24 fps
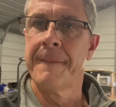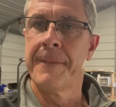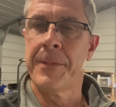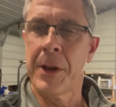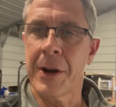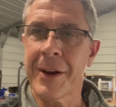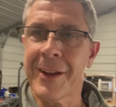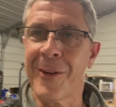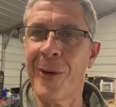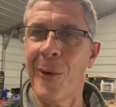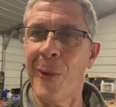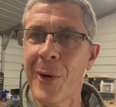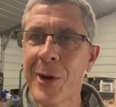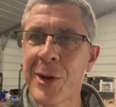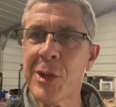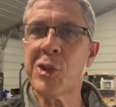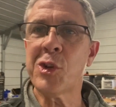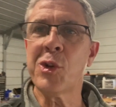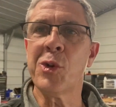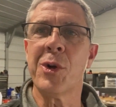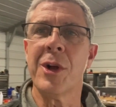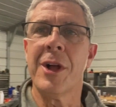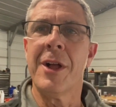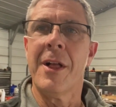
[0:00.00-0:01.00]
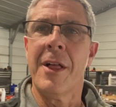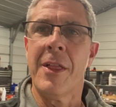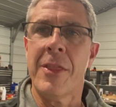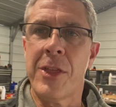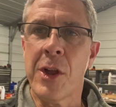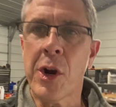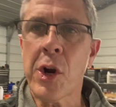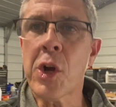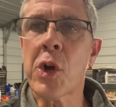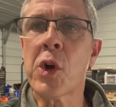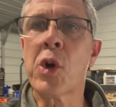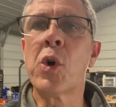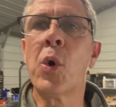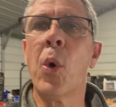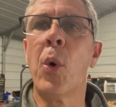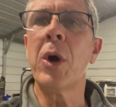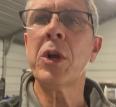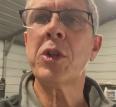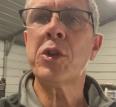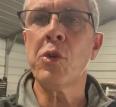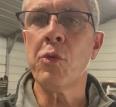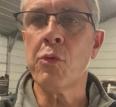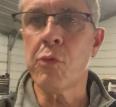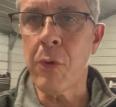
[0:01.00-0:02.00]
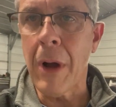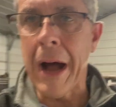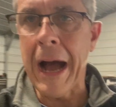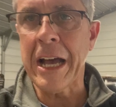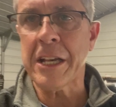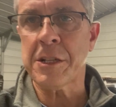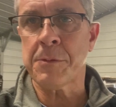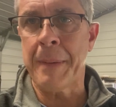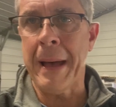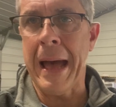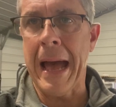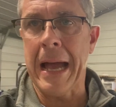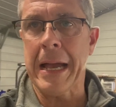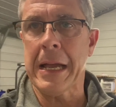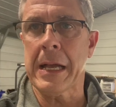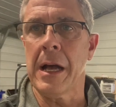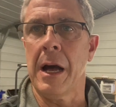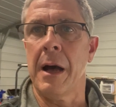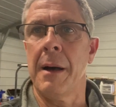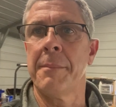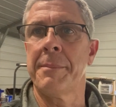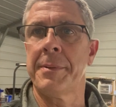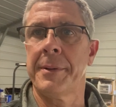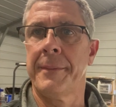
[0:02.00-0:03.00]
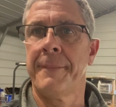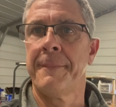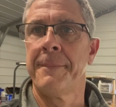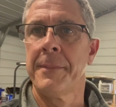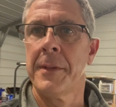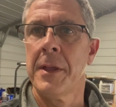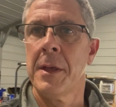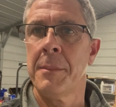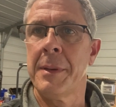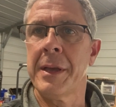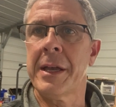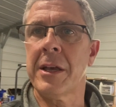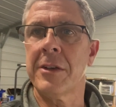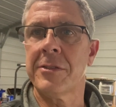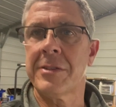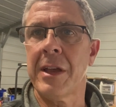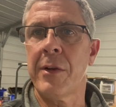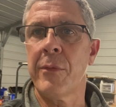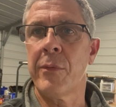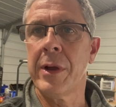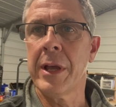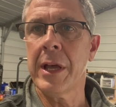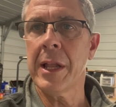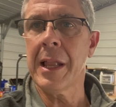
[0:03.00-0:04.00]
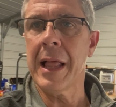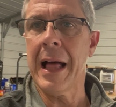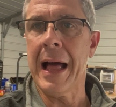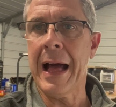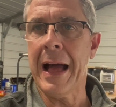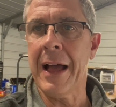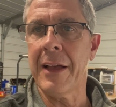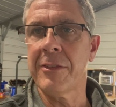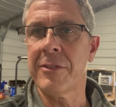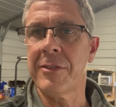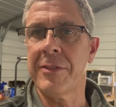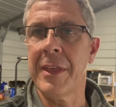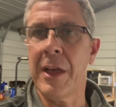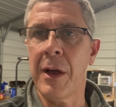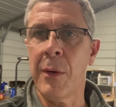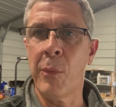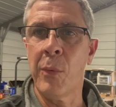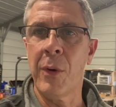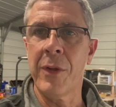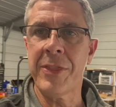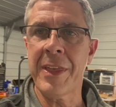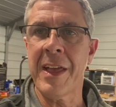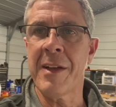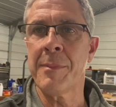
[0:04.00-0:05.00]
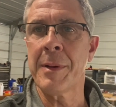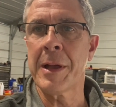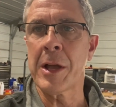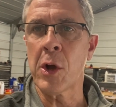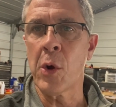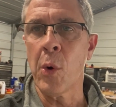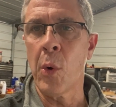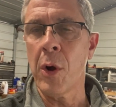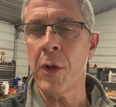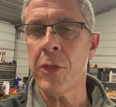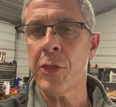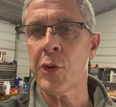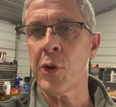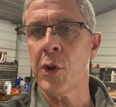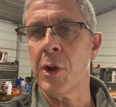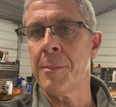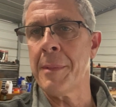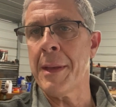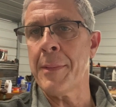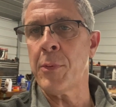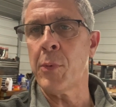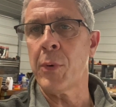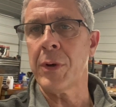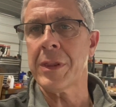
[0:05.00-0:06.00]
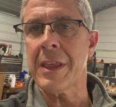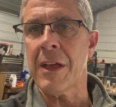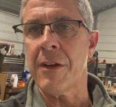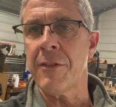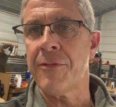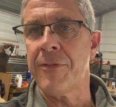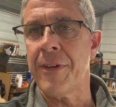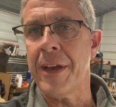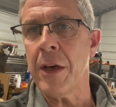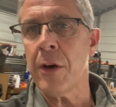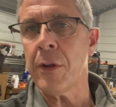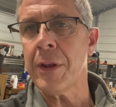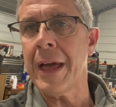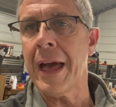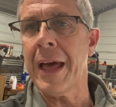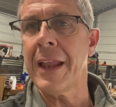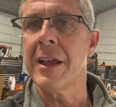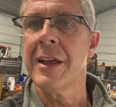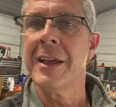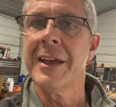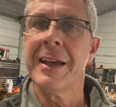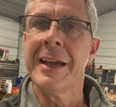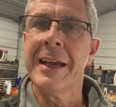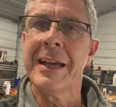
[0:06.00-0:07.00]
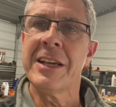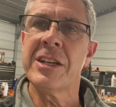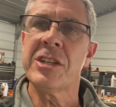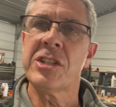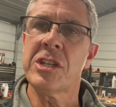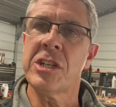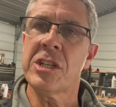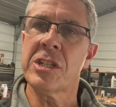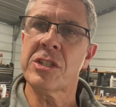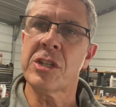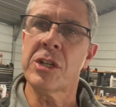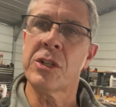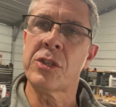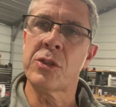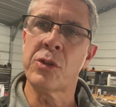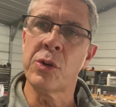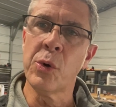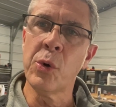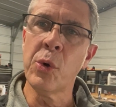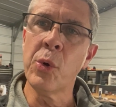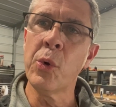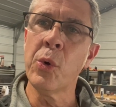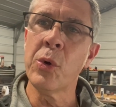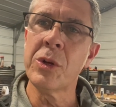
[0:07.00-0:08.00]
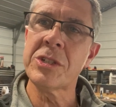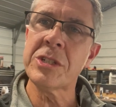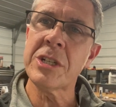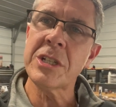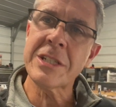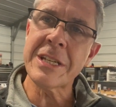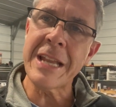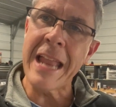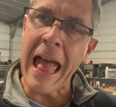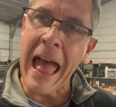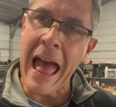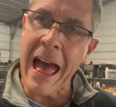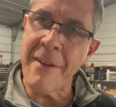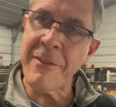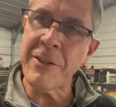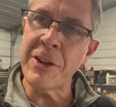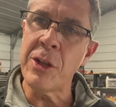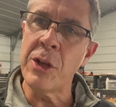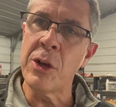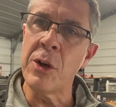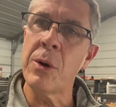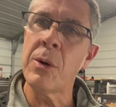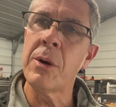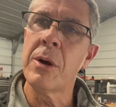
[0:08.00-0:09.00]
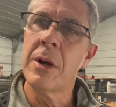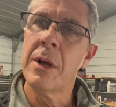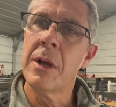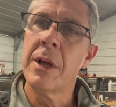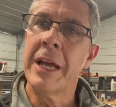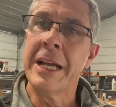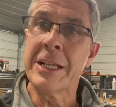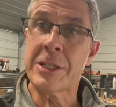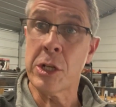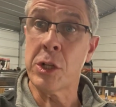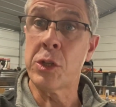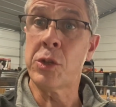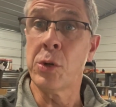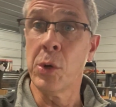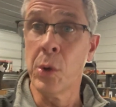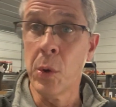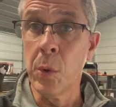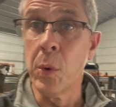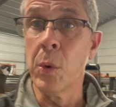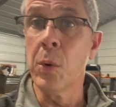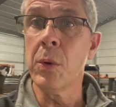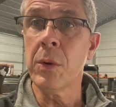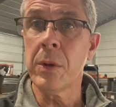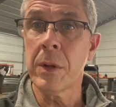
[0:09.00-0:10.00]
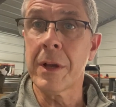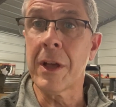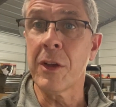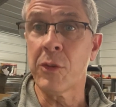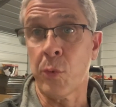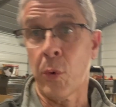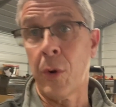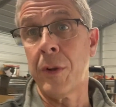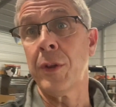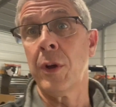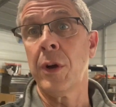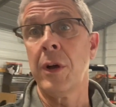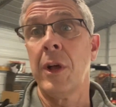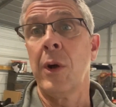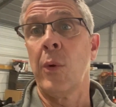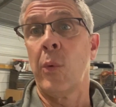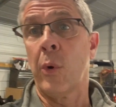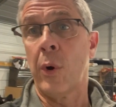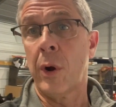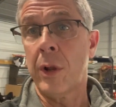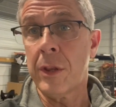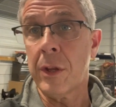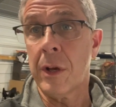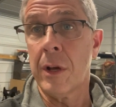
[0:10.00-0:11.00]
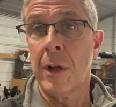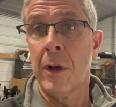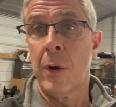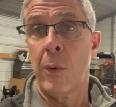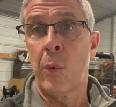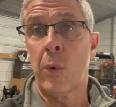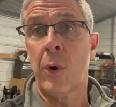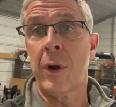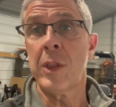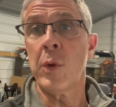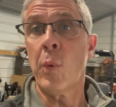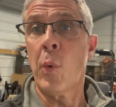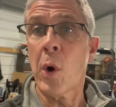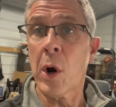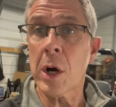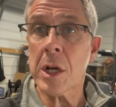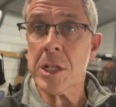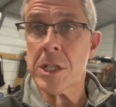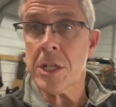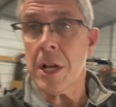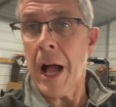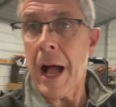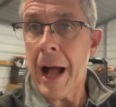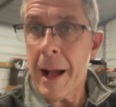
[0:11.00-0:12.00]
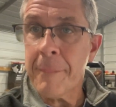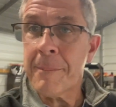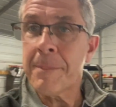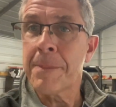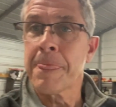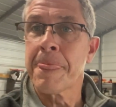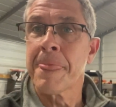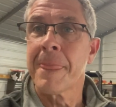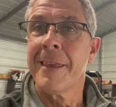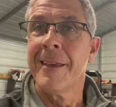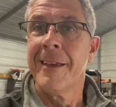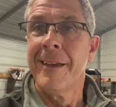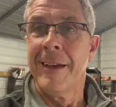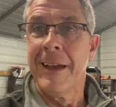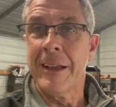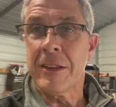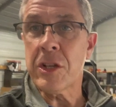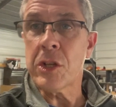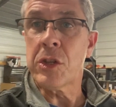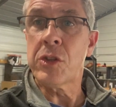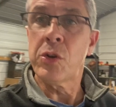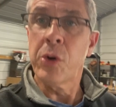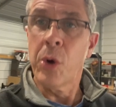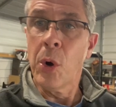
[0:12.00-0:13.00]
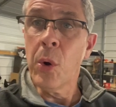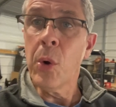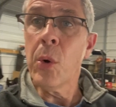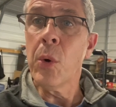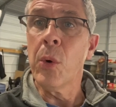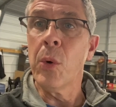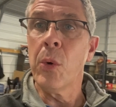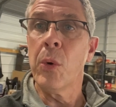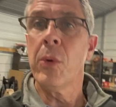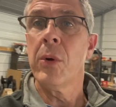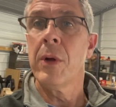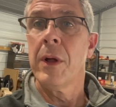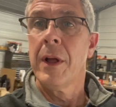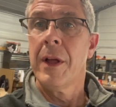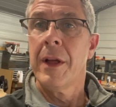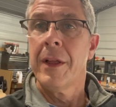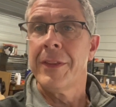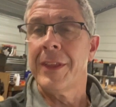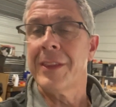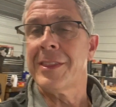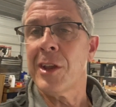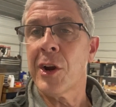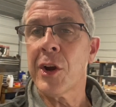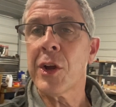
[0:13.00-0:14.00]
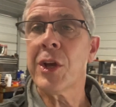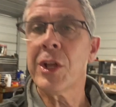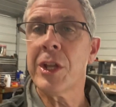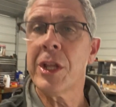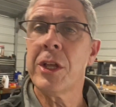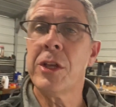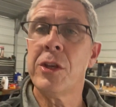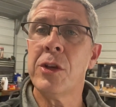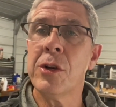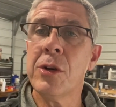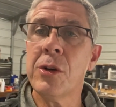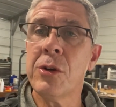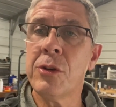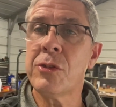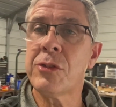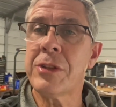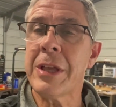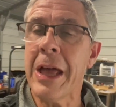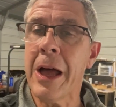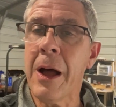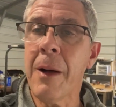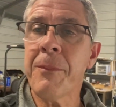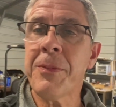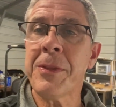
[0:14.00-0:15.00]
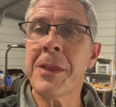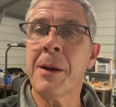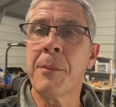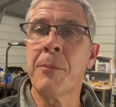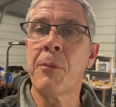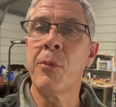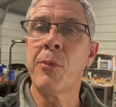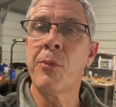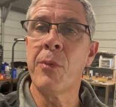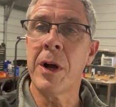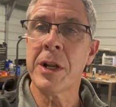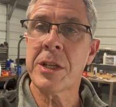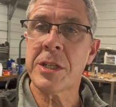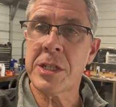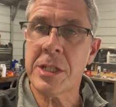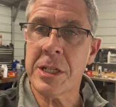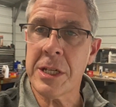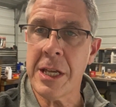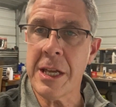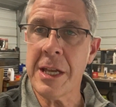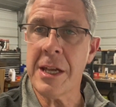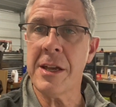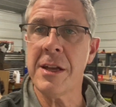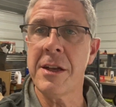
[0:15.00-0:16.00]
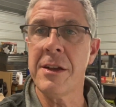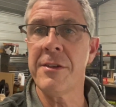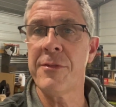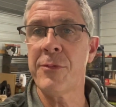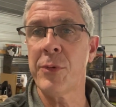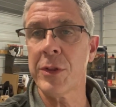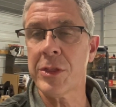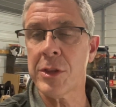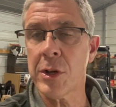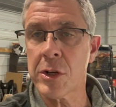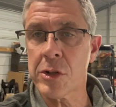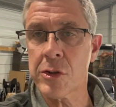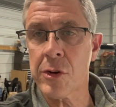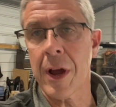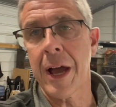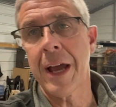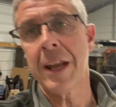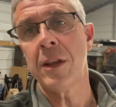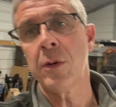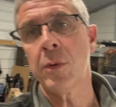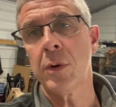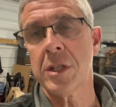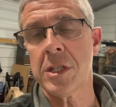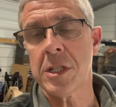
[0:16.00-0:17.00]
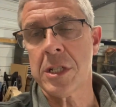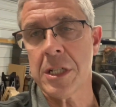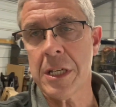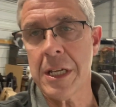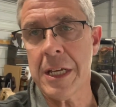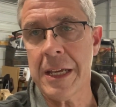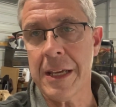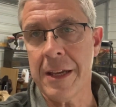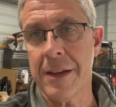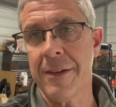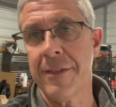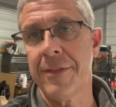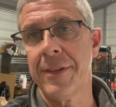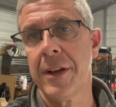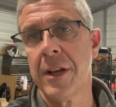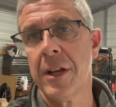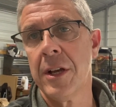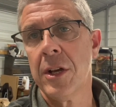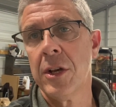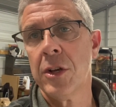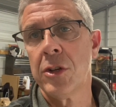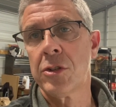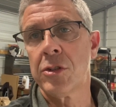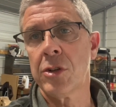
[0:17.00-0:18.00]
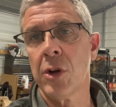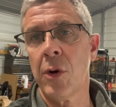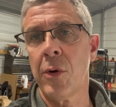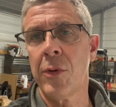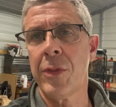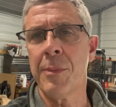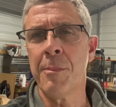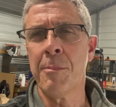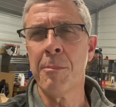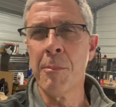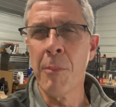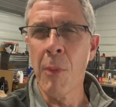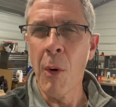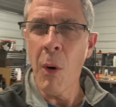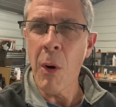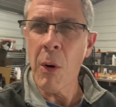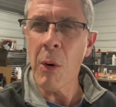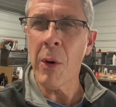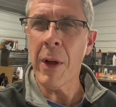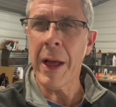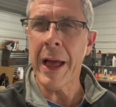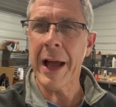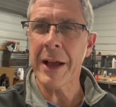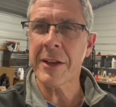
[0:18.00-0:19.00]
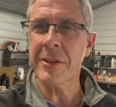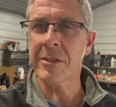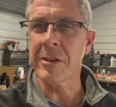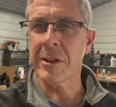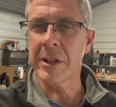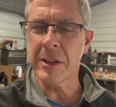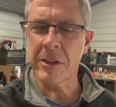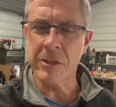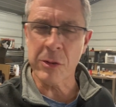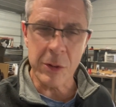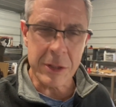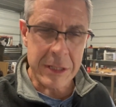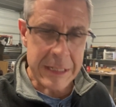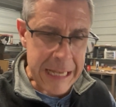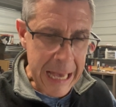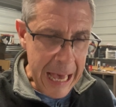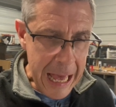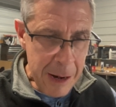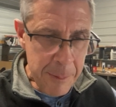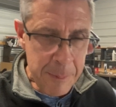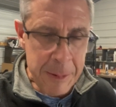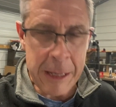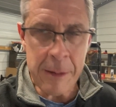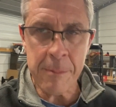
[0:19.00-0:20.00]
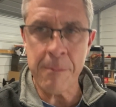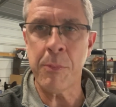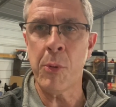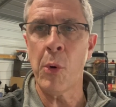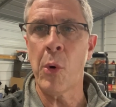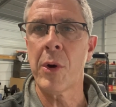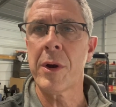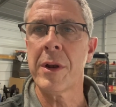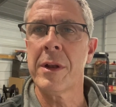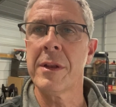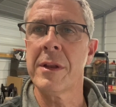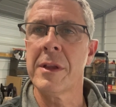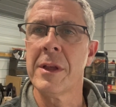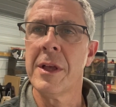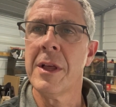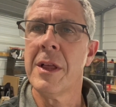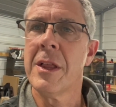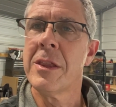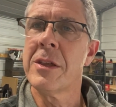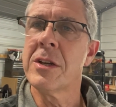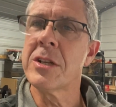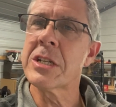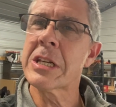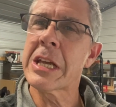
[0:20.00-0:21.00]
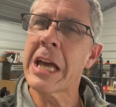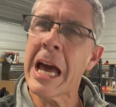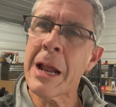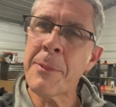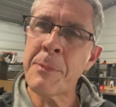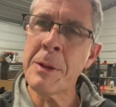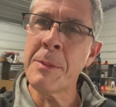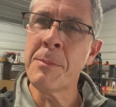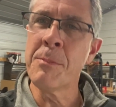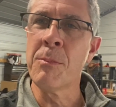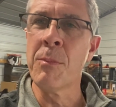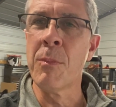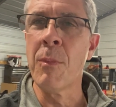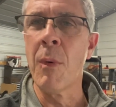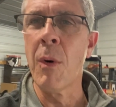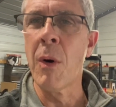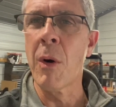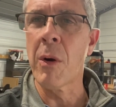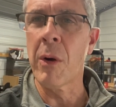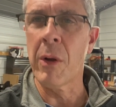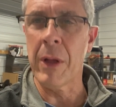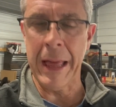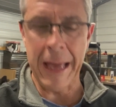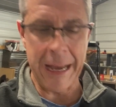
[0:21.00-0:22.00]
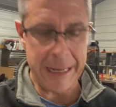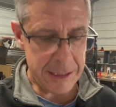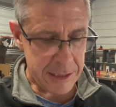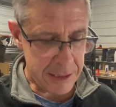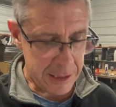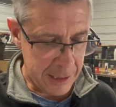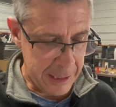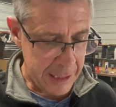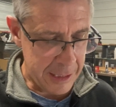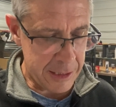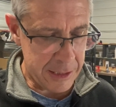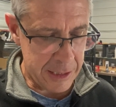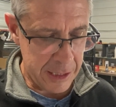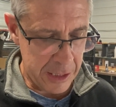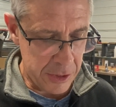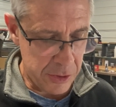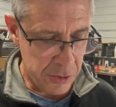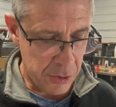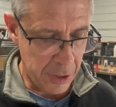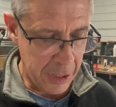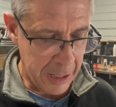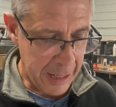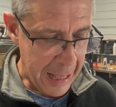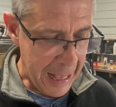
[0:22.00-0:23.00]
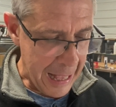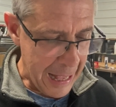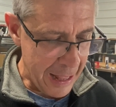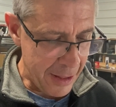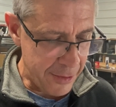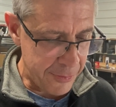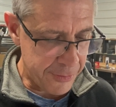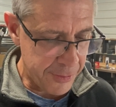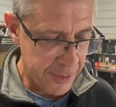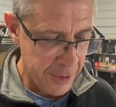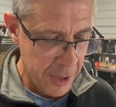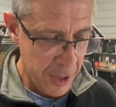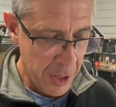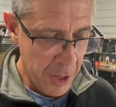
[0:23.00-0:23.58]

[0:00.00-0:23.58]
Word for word: They're going to they're going to rise back up because they realize that what they've been going through and maybe what they failed at is just a tool, it's just an avenue, it's a tool because we're in the we're in the we're in the workshop it's a tool that they're going to use to help them achieve what they're trying to achieve. So, moral excellence. So, it's got to be important. There's got to be moral excellence in your life.